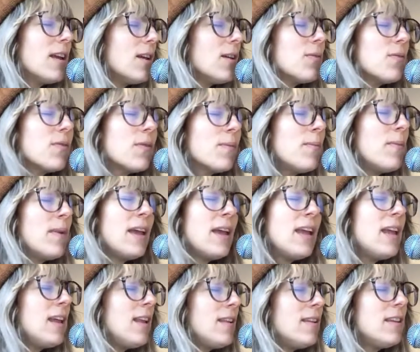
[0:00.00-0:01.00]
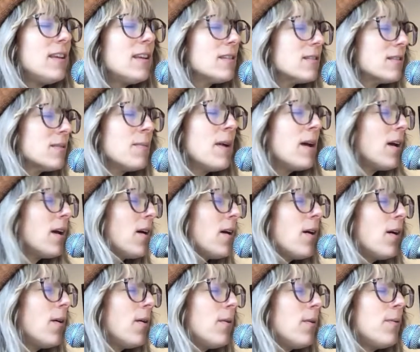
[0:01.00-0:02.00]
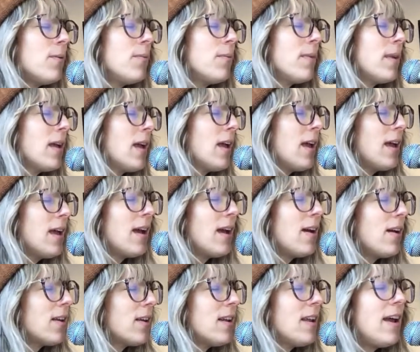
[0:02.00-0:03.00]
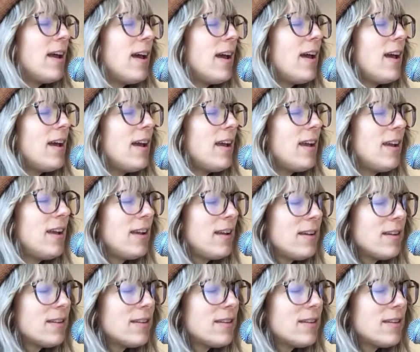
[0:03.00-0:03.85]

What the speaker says: if I made this my home? How can I?